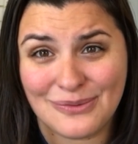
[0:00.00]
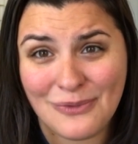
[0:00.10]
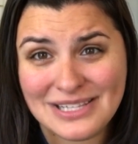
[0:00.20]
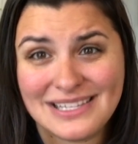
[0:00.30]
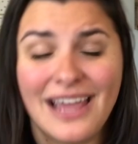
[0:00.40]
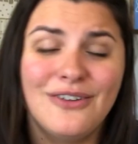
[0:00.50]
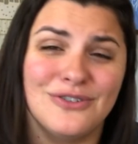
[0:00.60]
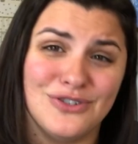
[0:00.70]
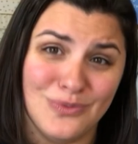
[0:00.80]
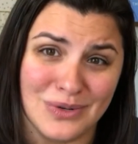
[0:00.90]
on one side or
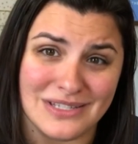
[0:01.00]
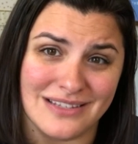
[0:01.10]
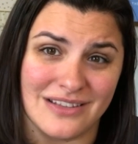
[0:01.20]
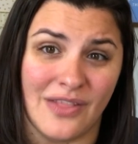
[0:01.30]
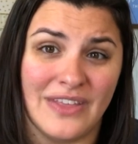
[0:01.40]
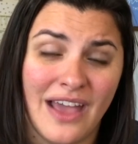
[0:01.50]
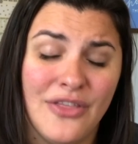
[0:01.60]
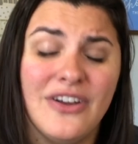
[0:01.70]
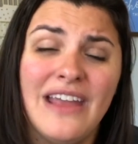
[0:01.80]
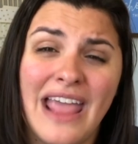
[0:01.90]
two princesses on the
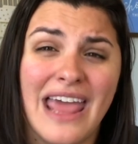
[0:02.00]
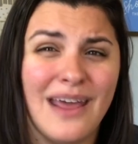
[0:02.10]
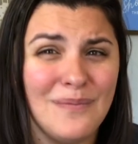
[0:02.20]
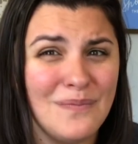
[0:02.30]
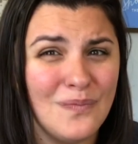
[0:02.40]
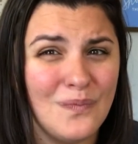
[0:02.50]
other, and I'm